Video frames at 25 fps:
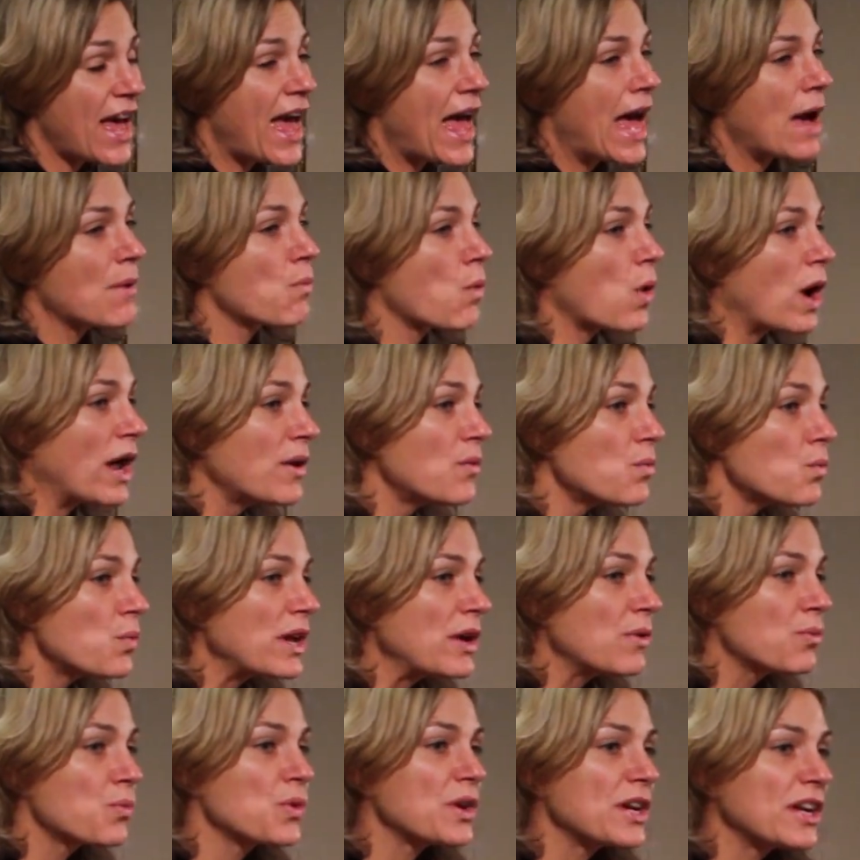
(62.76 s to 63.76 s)
And what
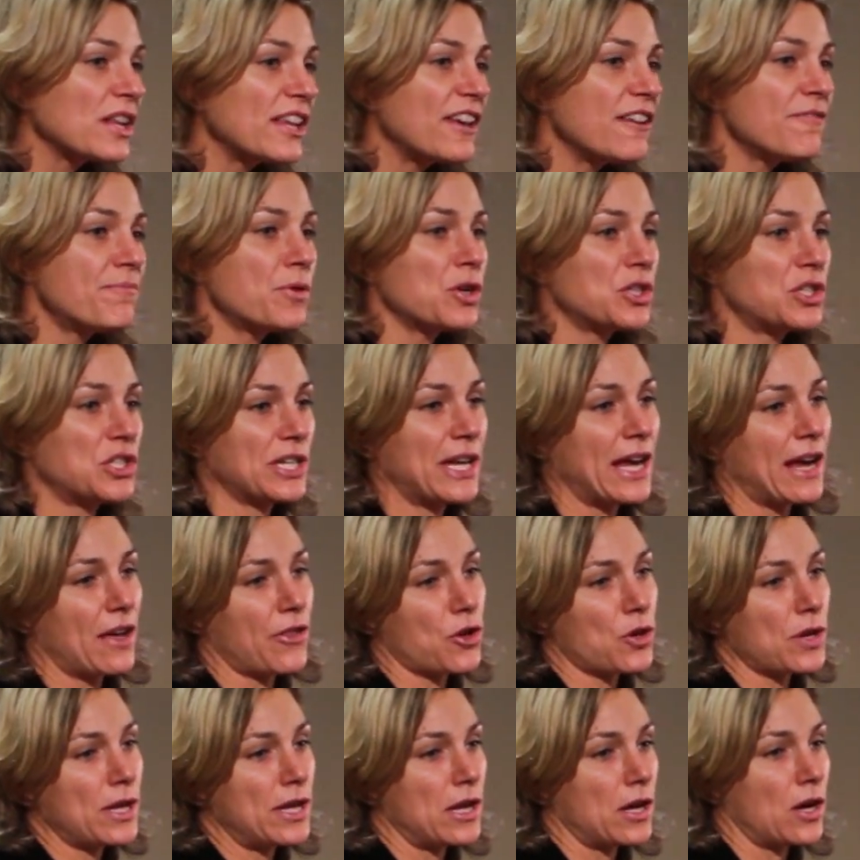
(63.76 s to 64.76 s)
we really have put together
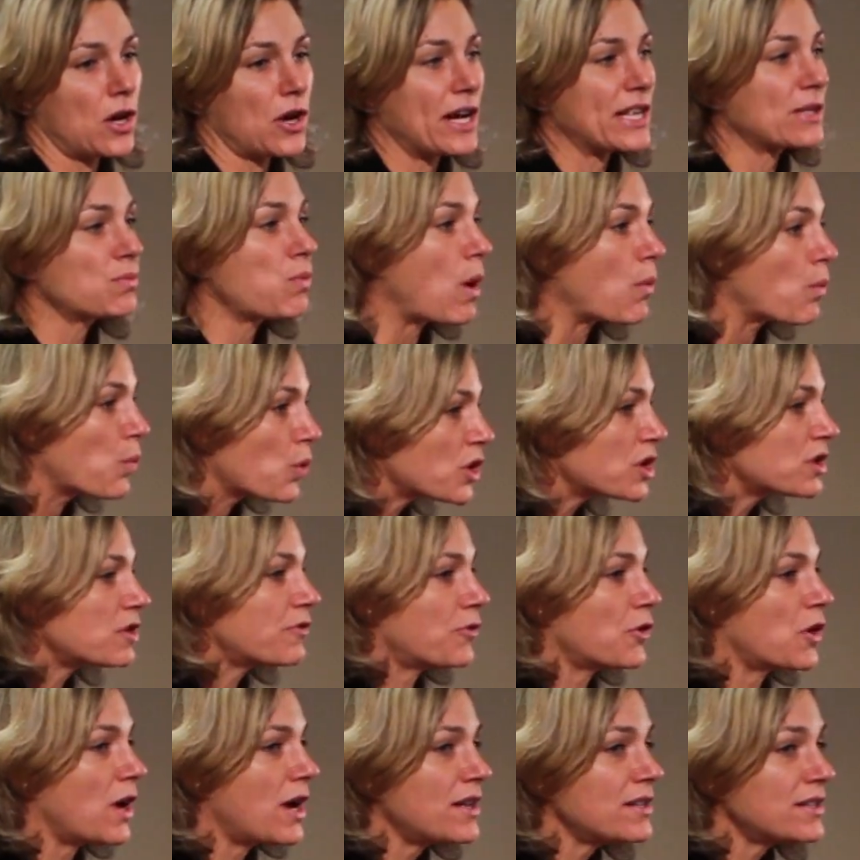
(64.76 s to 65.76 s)
here is what worked
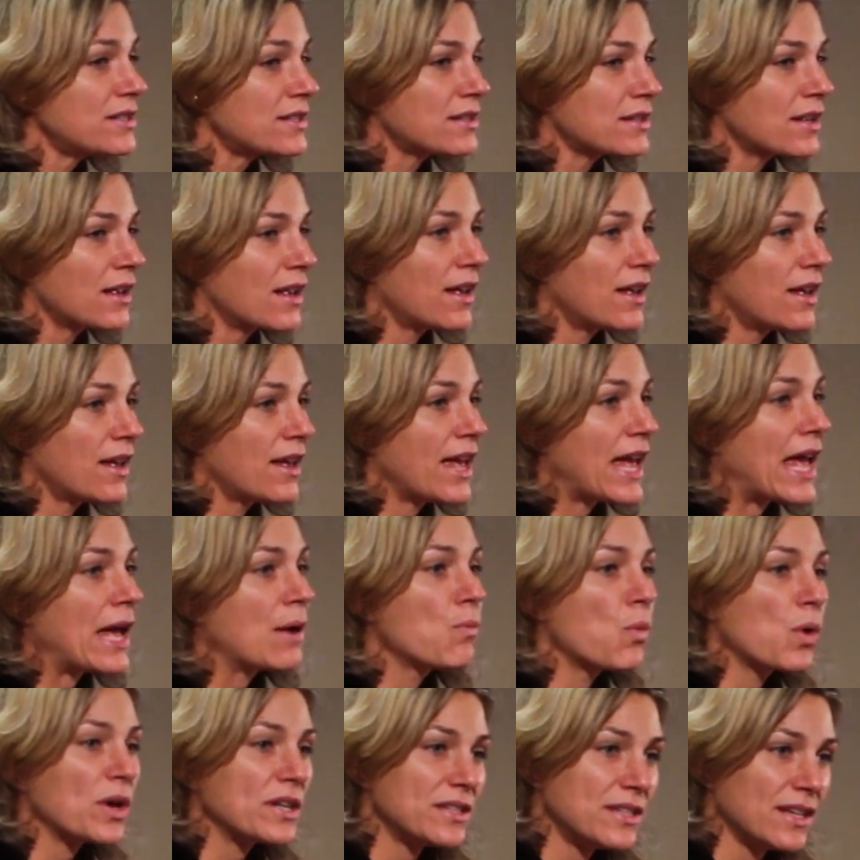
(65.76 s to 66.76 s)
for us and
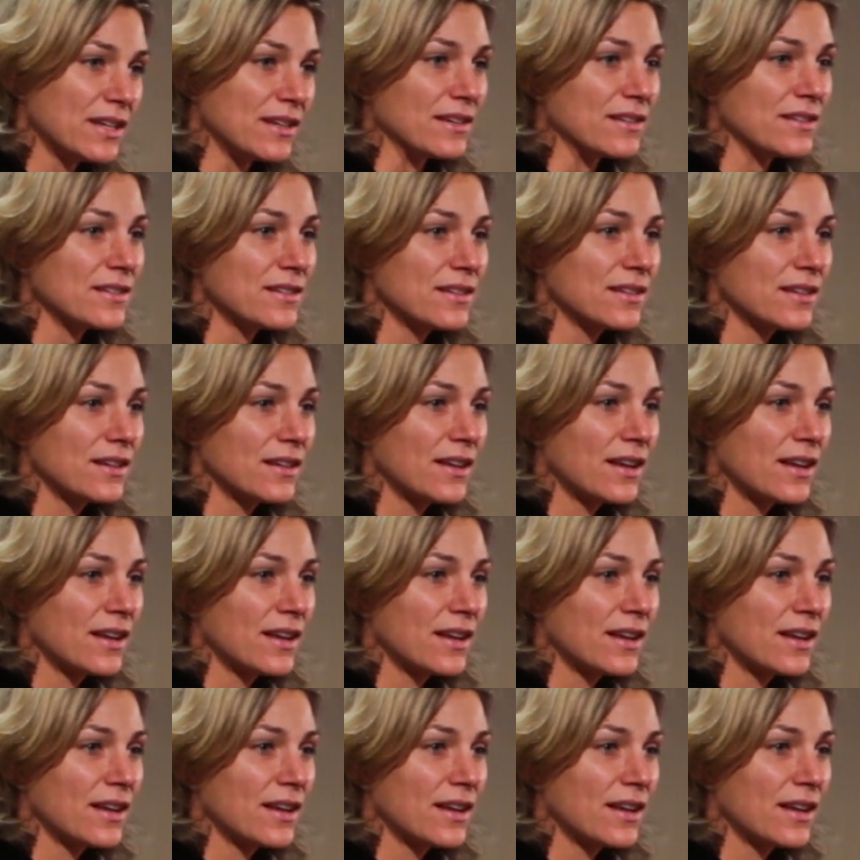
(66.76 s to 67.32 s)
what didn't.